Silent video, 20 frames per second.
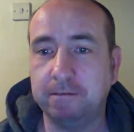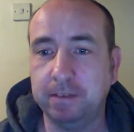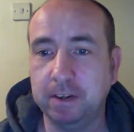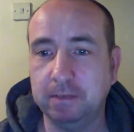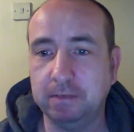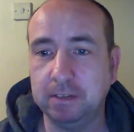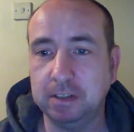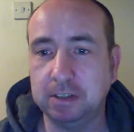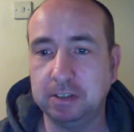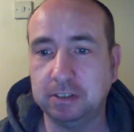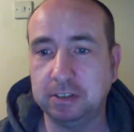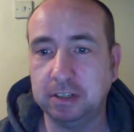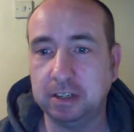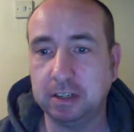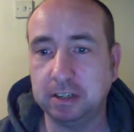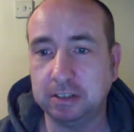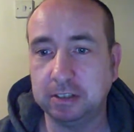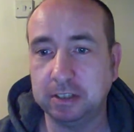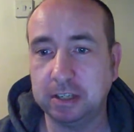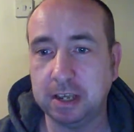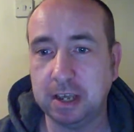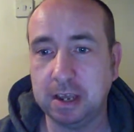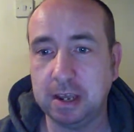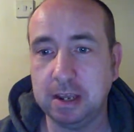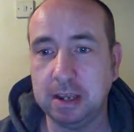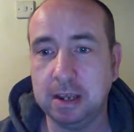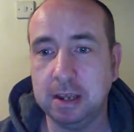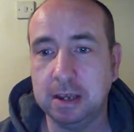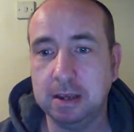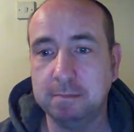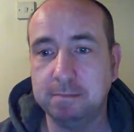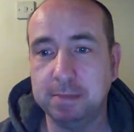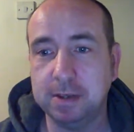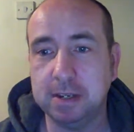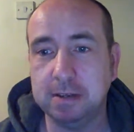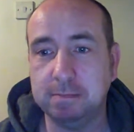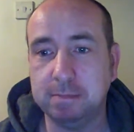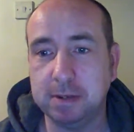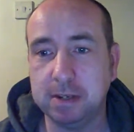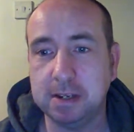56
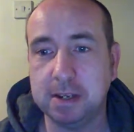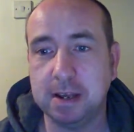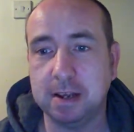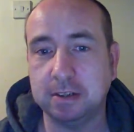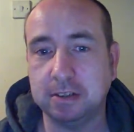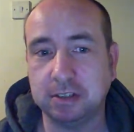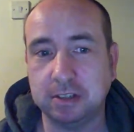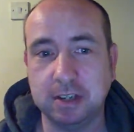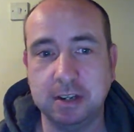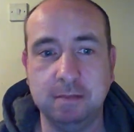kbps.